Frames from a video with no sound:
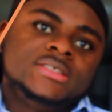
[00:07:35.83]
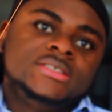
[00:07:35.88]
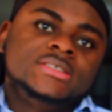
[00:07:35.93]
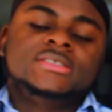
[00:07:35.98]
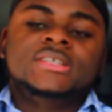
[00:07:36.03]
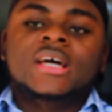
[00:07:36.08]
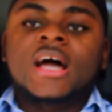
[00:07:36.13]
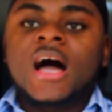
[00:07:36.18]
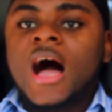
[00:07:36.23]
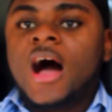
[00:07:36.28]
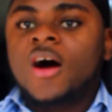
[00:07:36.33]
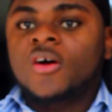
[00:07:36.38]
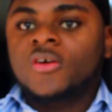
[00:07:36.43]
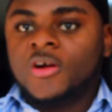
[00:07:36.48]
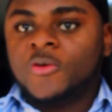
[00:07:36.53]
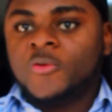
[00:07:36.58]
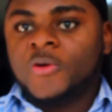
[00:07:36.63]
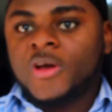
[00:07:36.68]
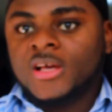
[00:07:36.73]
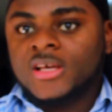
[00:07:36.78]
It's the how
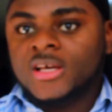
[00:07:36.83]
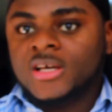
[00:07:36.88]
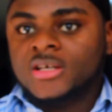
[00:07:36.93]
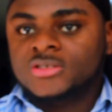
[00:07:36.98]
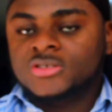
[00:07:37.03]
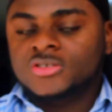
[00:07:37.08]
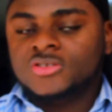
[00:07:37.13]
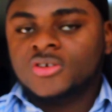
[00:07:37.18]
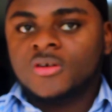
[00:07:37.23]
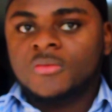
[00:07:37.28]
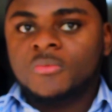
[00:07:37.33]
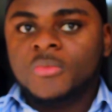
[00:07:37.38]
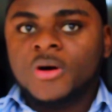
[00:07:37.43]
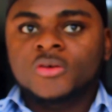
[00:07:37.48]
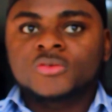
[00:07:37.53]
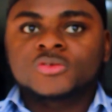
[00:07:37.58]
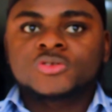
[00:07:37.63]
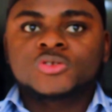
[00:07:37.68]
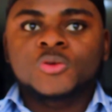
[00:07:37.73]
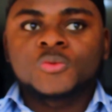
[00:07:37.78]
that we are here to talk
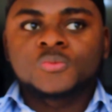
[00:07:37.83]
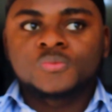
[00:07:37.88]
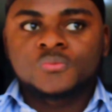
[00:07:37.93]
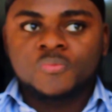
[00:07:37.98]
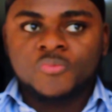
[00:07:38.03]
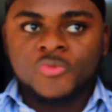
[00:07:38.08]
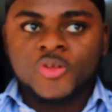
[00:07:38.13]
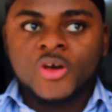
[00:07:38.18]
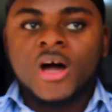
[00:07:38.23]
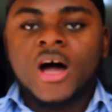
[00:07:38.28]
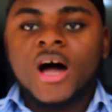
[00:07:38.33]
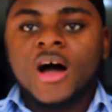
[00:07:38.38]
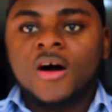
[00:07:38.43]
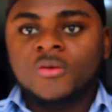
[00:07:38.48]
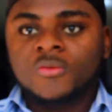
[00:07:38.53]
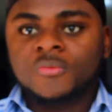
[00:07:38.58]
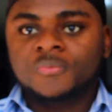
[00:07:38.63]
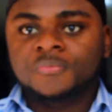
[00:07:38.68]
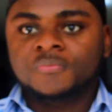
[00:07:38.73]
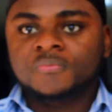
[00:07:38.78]
about. So the
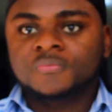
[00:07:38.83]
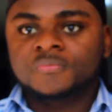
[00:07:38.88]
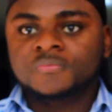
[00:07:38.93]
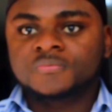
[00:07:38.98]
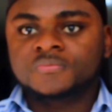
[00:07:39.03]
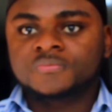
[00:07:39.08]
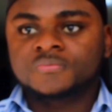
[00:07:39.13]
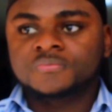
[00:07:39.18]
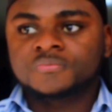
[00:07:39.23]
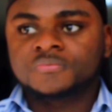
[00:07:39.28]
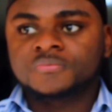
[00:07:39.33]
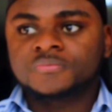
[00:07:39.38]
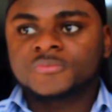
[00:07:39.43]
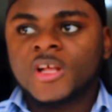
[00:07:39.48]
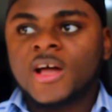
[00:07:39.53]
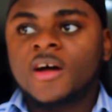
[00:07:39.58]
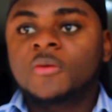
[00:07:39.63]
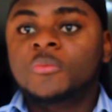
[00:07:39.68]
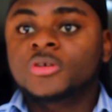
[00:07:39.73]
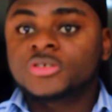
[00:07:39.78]
how
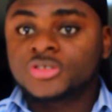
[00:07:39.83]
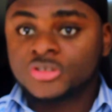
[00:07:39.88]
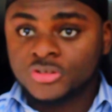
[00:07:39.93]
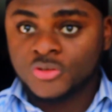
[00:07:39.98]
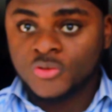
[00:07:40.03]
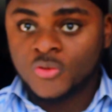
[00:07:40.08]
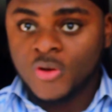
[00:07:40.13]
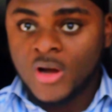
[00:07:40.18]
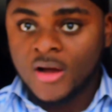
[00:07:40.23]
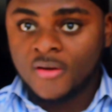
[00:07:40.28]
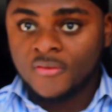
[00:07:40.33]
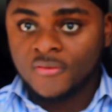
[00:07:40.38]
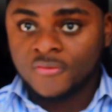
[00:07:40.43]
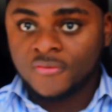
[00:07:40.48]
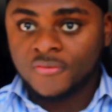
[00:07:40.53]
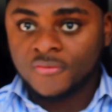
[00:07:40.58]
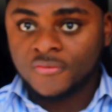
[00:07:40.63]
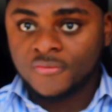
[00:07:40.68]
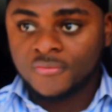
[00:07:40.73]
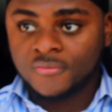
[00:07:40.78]
much do you
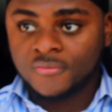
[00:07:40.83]
have?